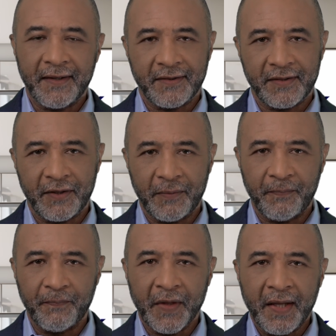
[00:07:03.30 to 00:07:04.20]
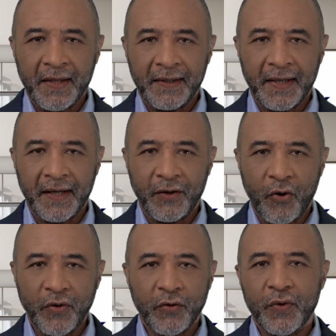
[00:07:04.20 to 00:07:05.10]
axiom that
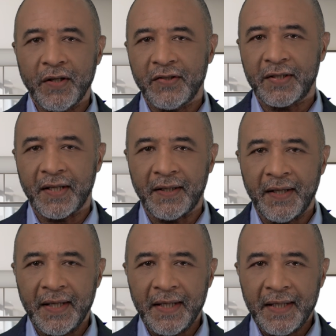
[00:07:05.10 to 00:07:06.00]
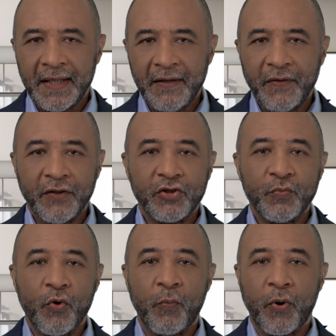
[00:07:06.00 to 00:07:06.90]
owning real estate, even a
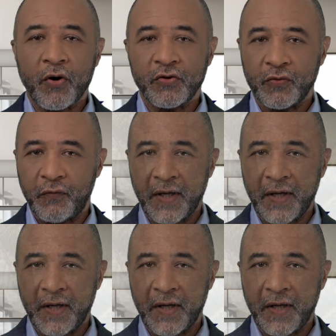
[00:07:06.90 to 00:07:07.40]
small parcel